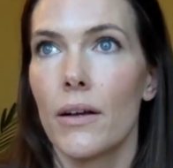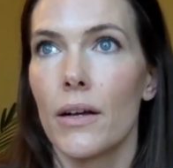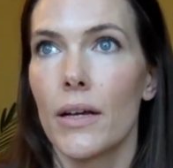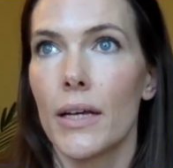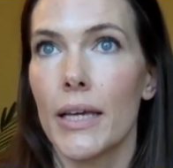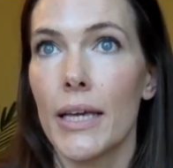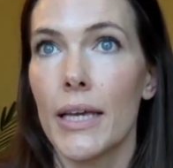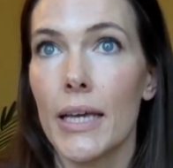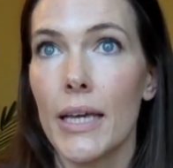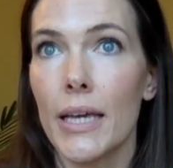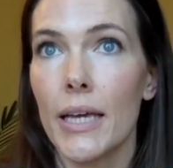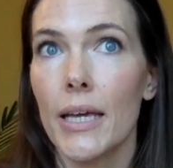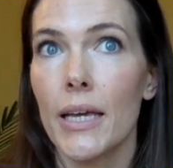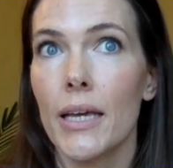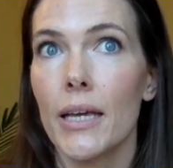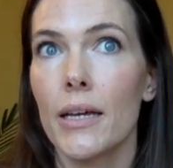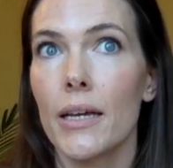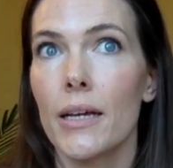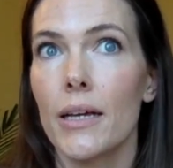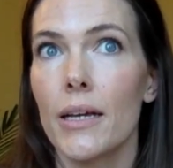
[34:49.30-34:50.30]

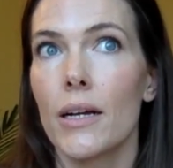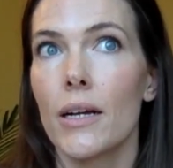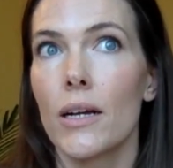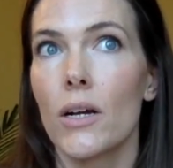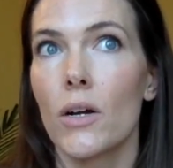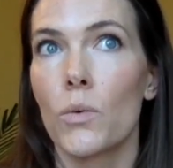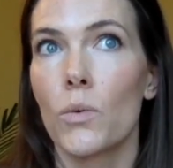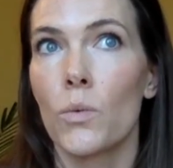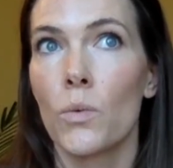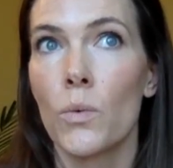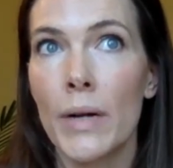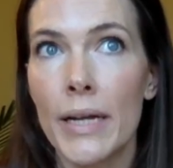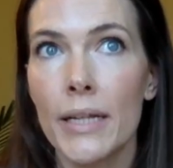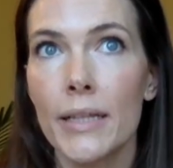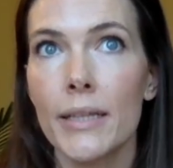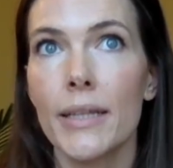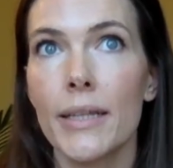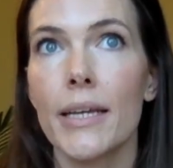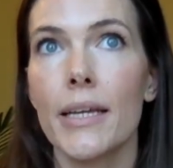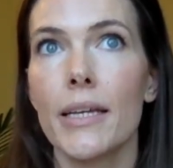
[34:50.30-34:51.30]
He
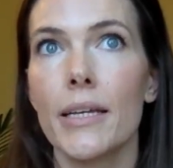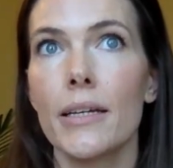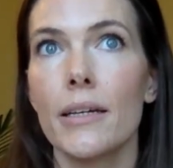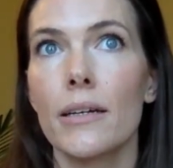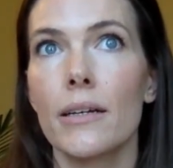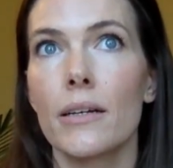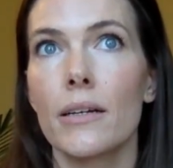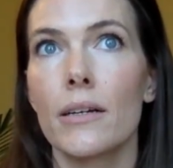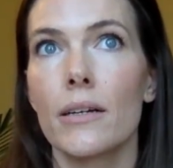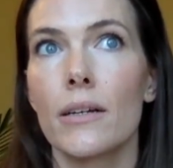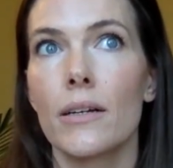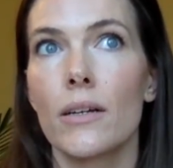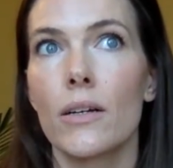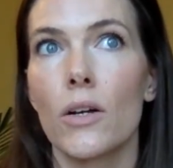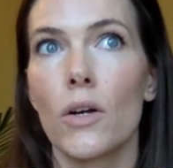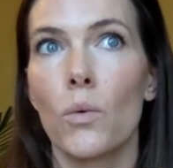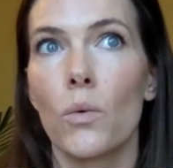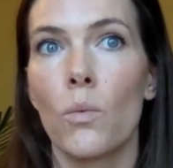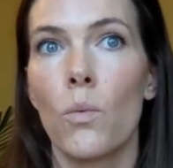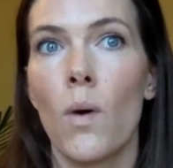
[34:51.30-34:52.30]
really
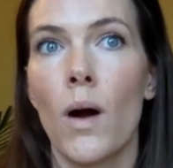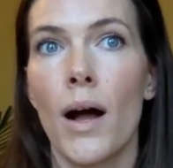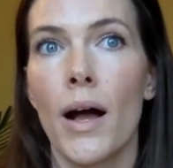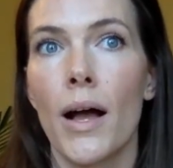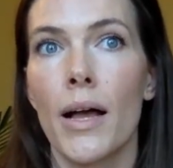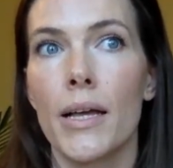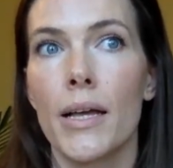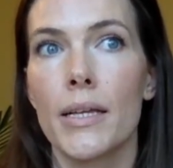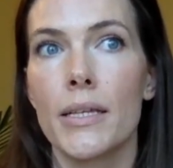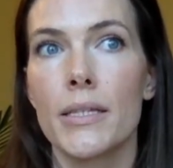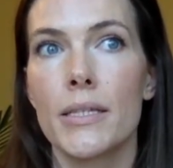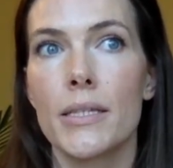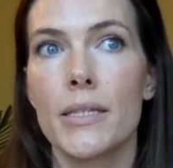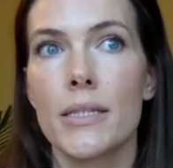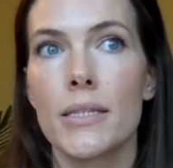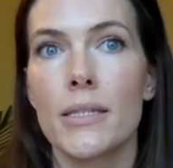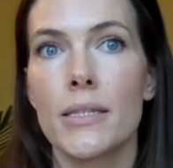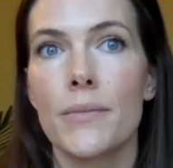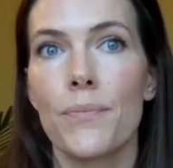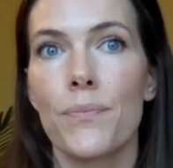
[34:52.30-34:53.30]

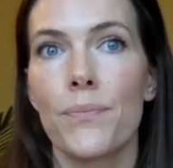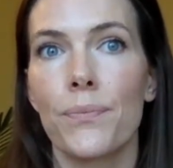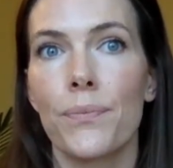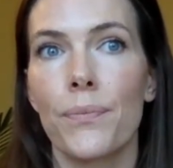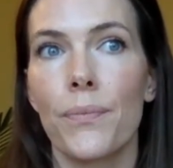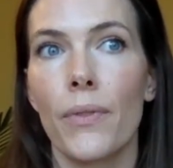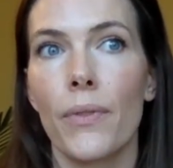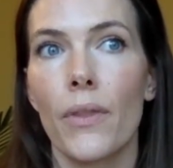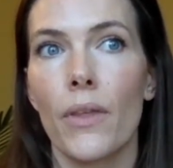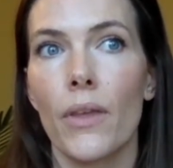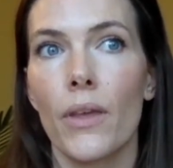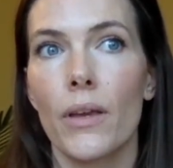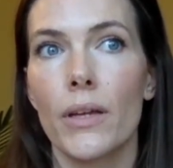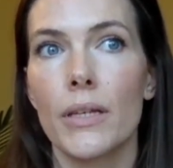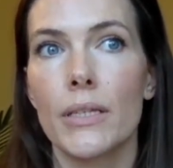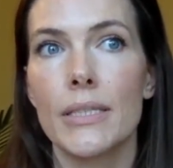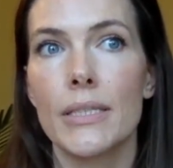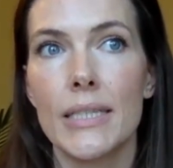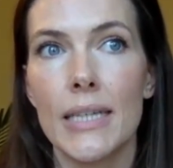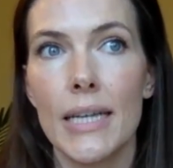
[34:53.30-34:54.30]
was
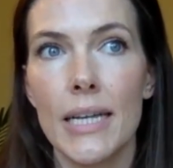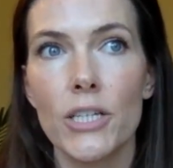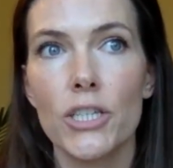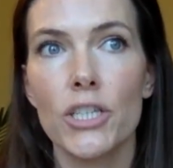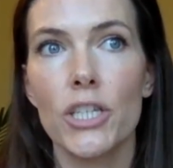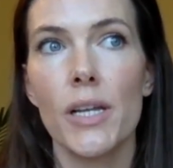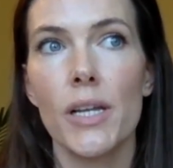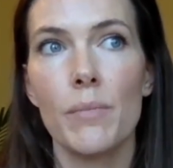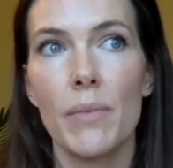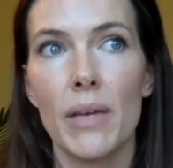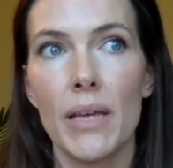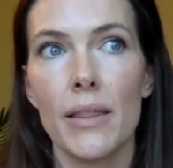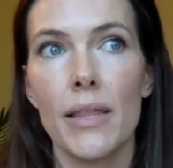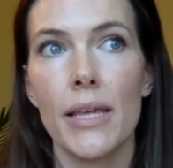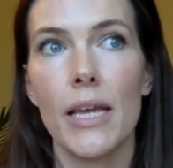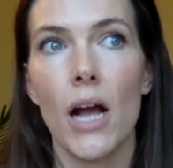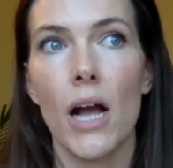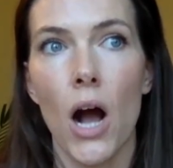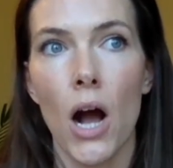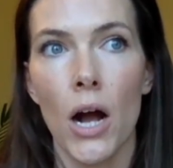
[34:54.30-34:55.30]
teaching me
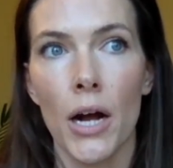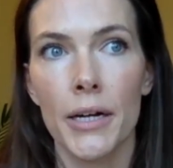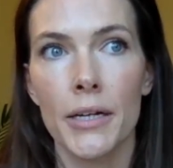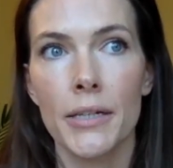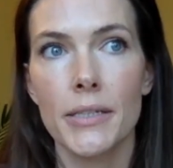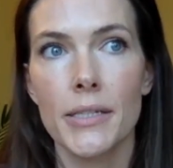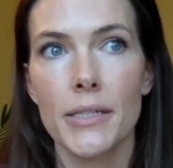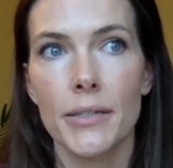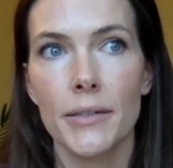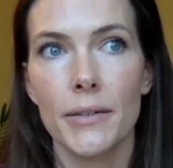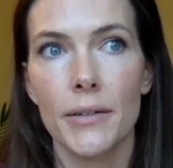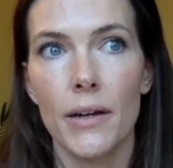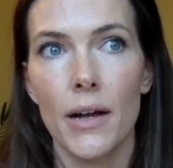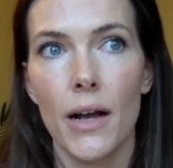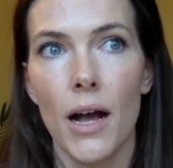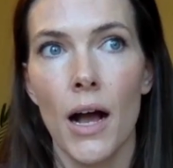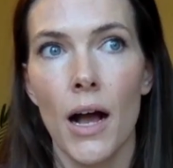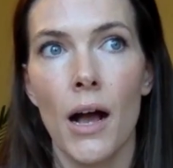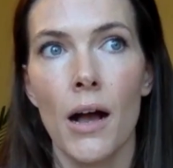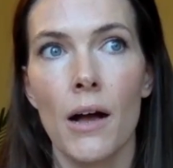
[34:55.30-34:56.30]
the art
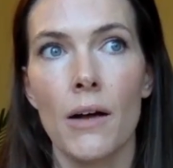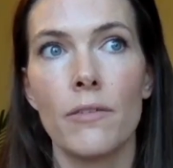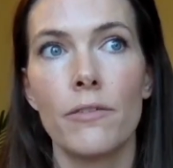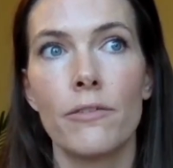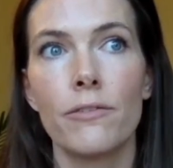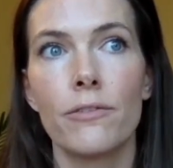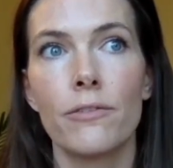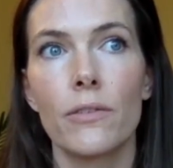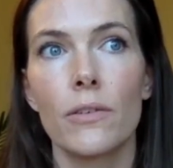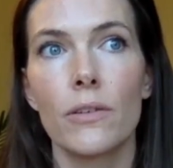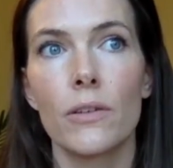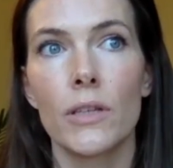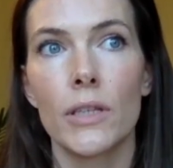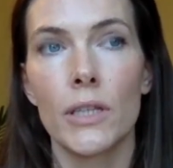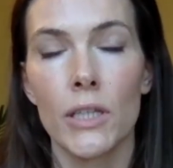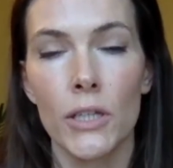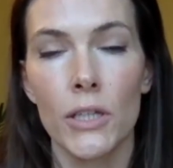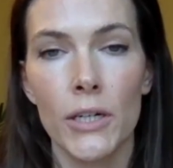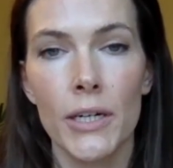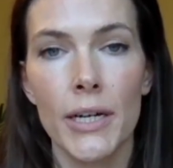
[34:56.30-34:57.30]
of
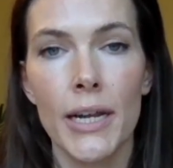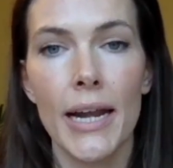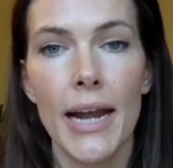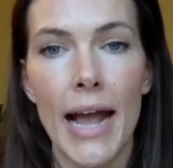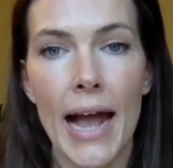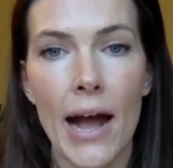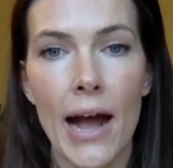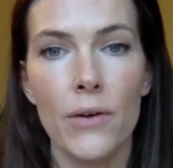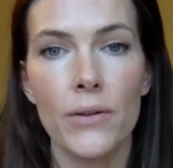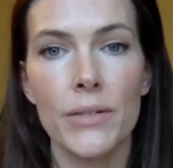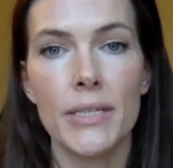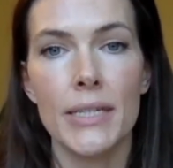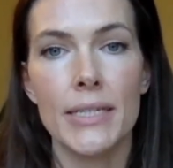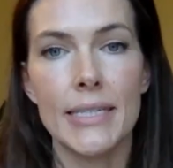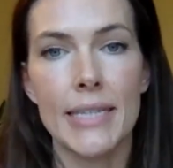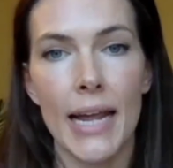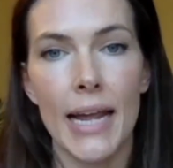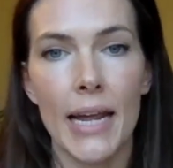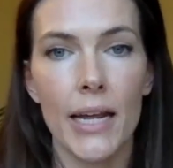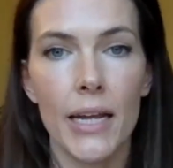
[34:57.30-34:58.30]
learning how to
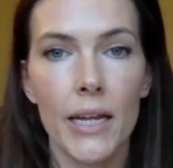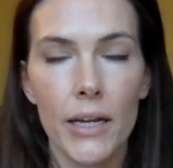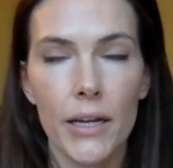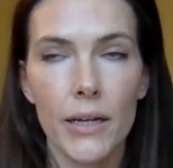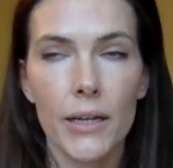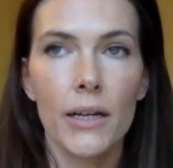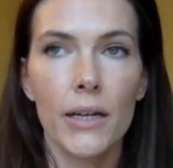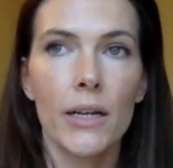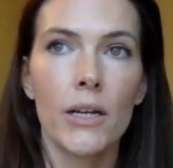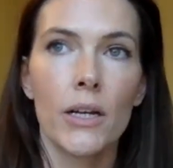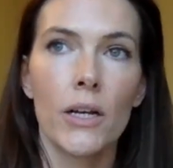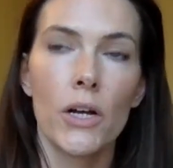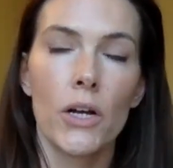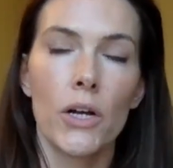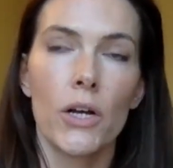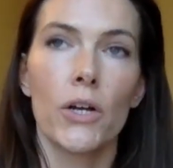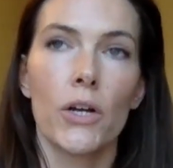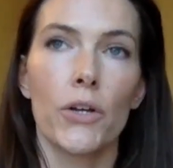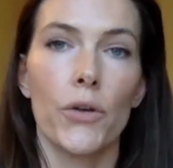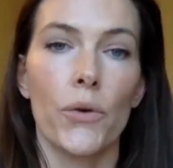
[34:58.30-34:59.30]
take
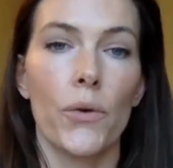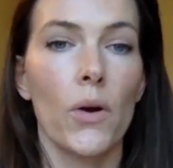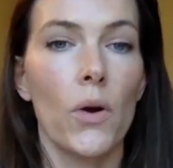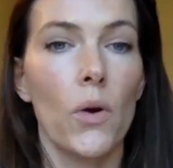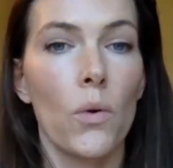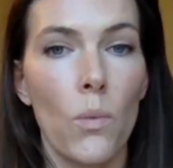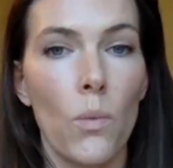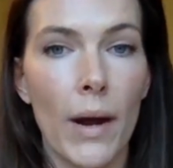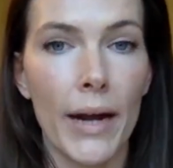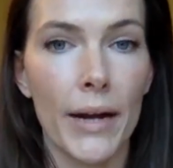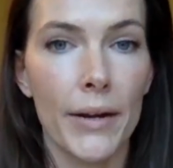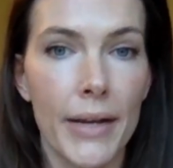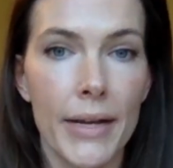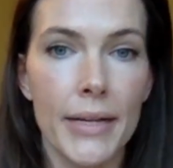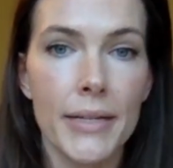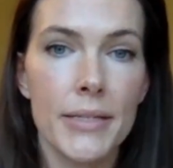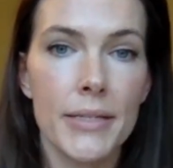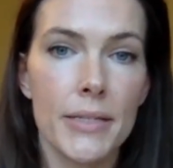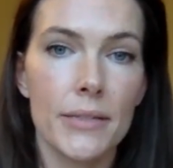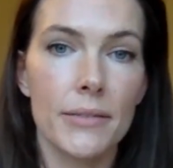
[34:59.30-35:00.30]
your
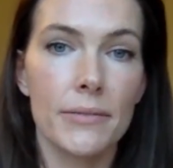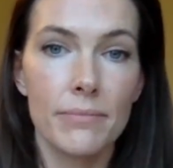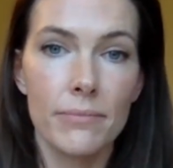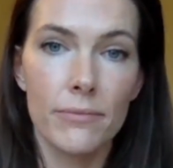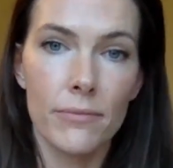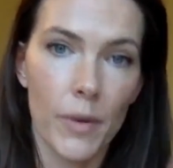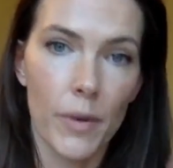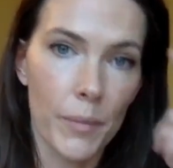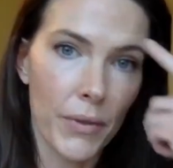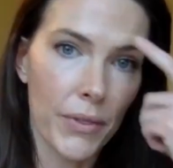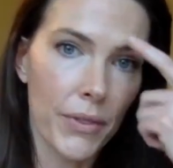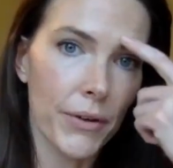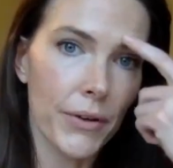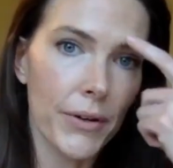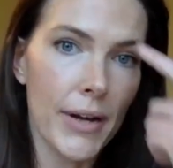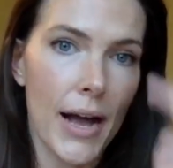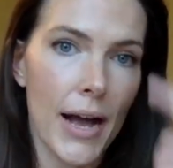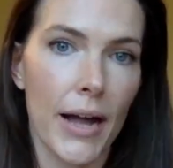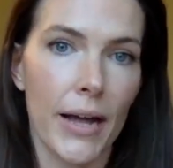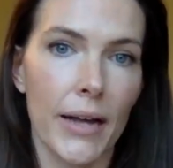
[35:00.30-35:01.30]
awareness from your third
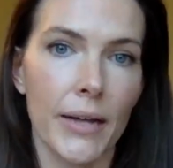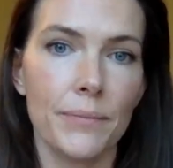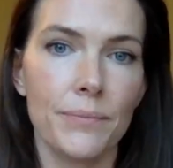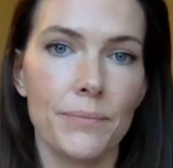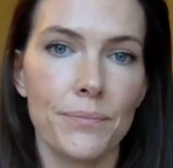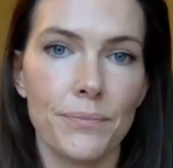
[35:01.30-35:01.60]
eye